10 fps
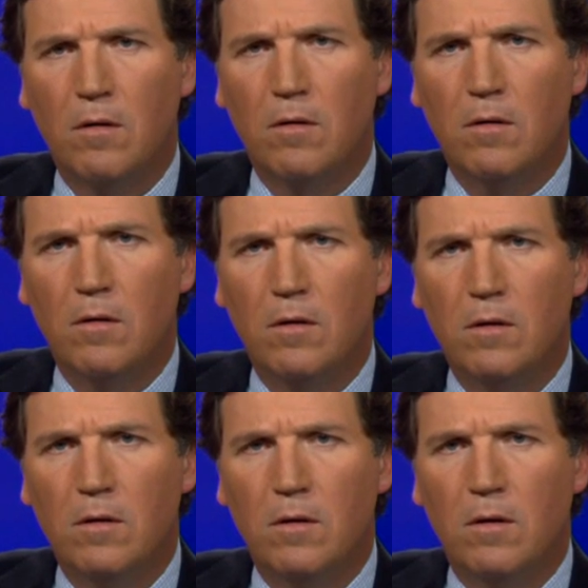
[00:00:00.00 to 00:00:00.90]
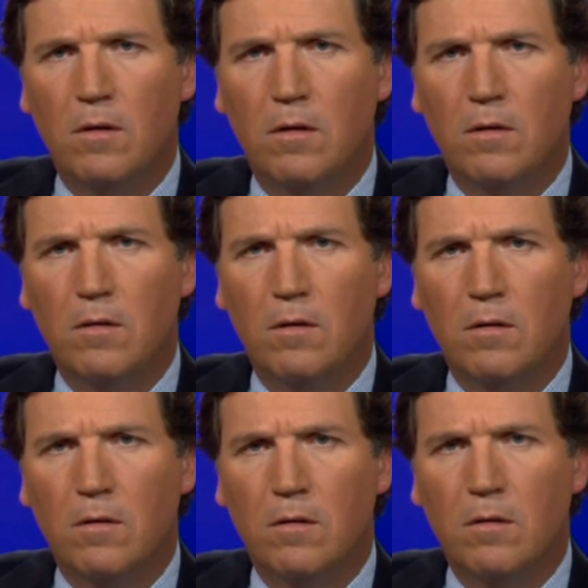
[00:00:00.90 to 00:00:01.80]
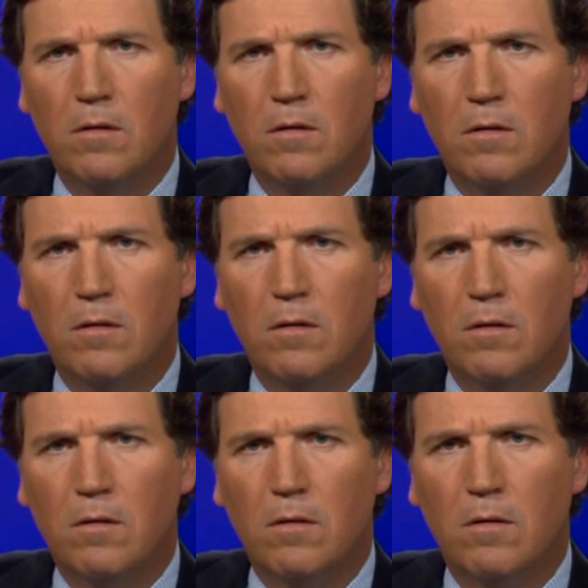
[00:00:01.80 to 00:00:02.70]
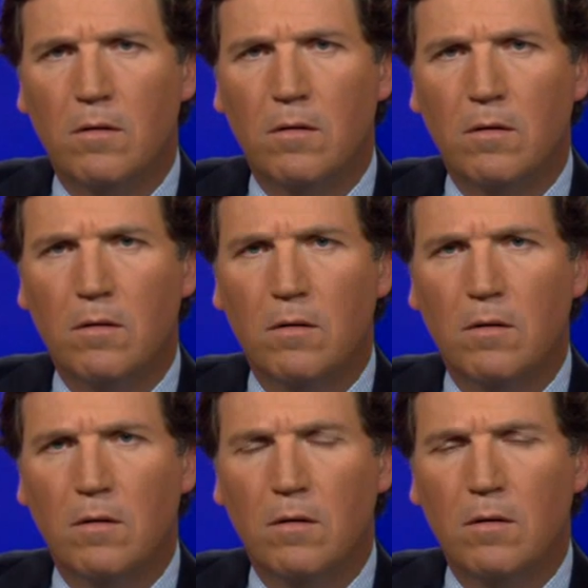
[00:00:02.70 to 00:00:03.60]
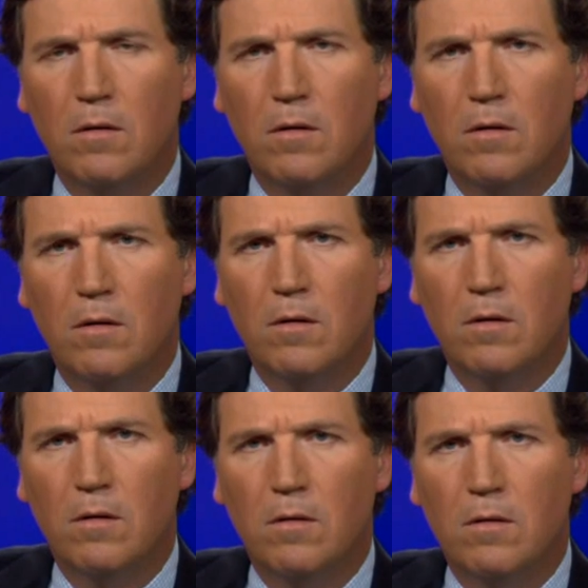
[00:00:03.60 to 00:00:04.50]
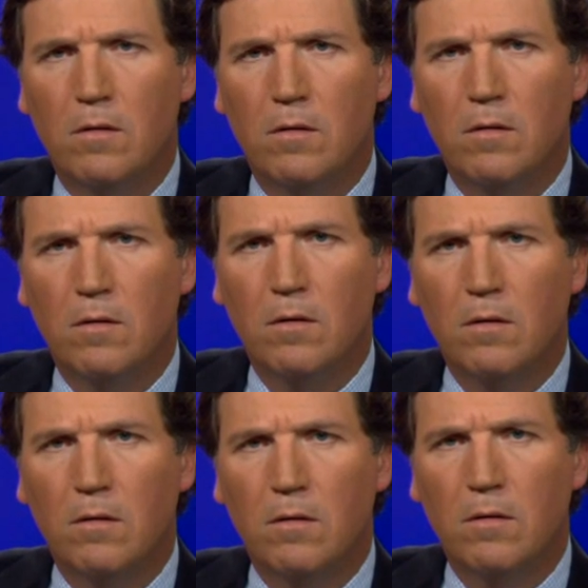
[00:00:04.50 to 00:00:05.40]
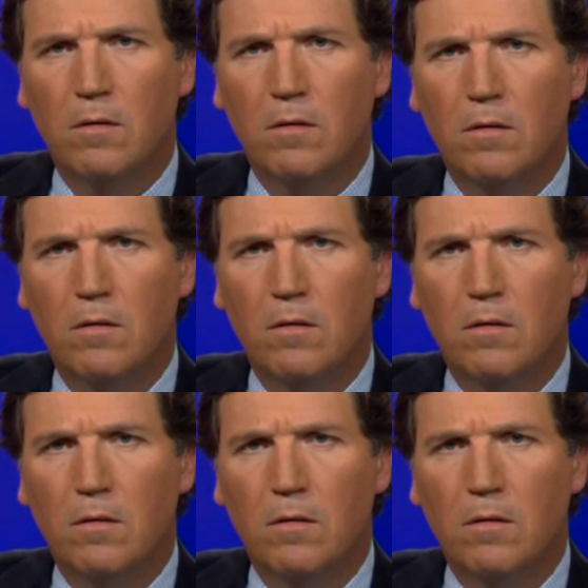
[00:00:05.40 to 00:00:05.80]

The person shown says nothing.